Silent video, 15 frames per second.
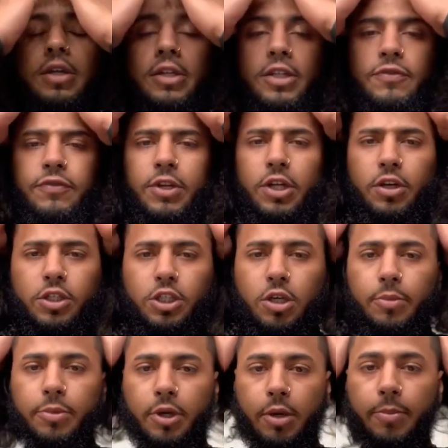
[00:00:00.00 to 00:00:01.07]
This video is
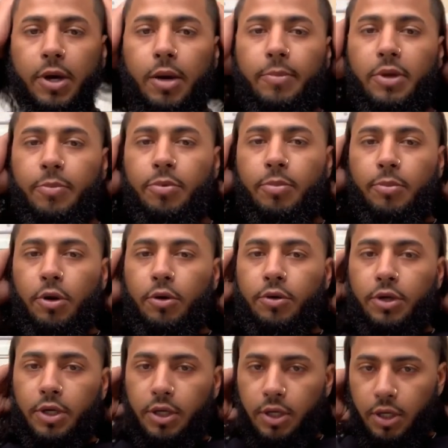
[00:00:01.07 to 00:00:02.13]
going to be about me
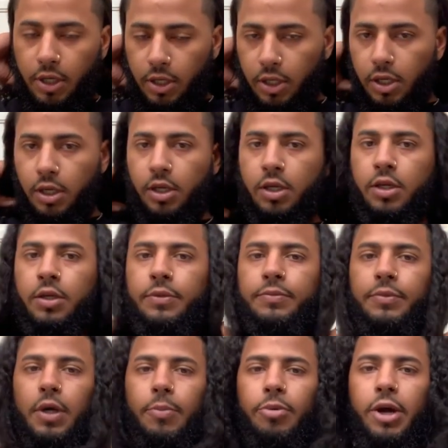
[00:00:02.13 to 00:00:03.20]
promoting
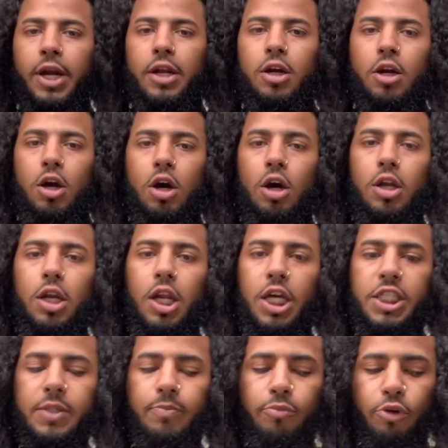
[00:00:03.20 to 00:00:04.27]
a product called
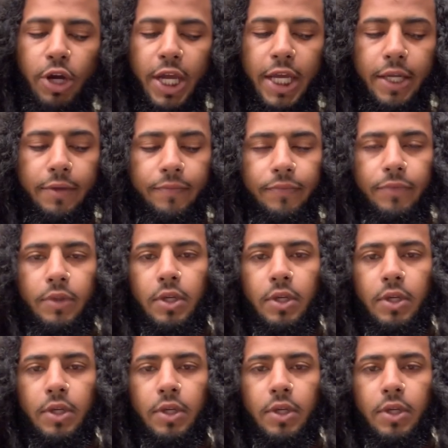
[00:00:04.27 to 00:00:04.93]
LUS Brand.